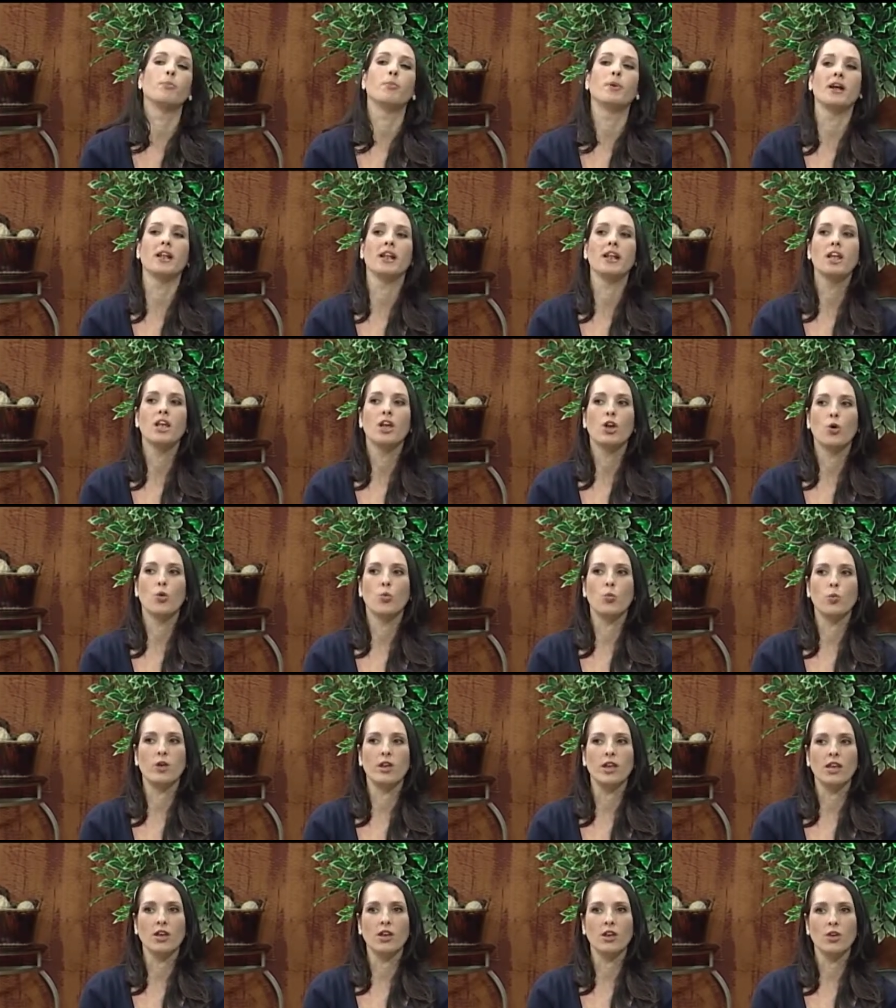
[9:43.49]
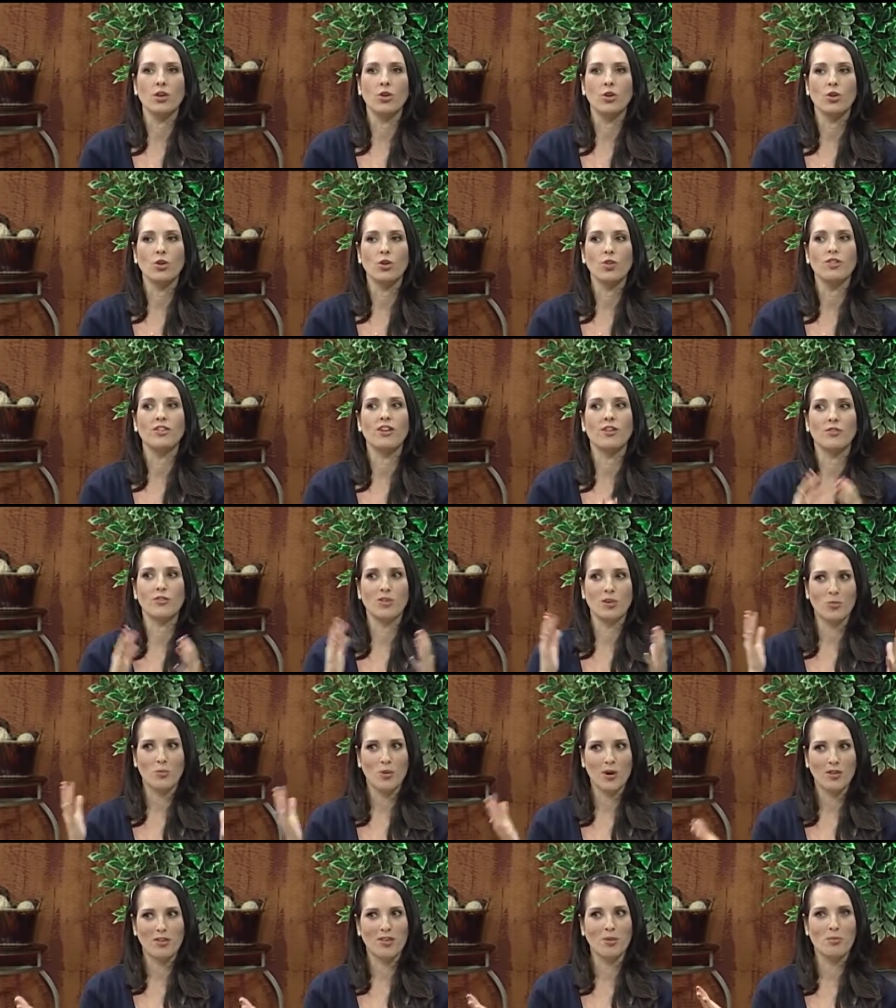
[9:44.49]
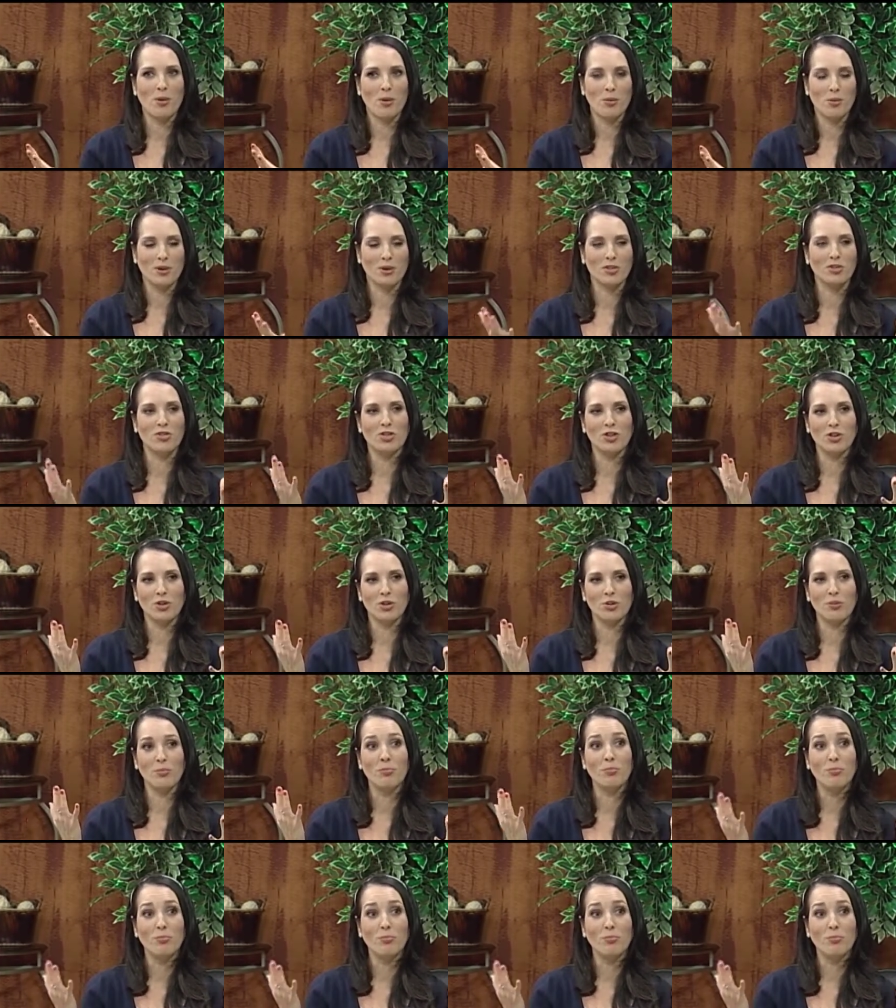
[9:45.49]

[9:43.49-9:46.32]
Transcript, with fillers: but we definitely want the public to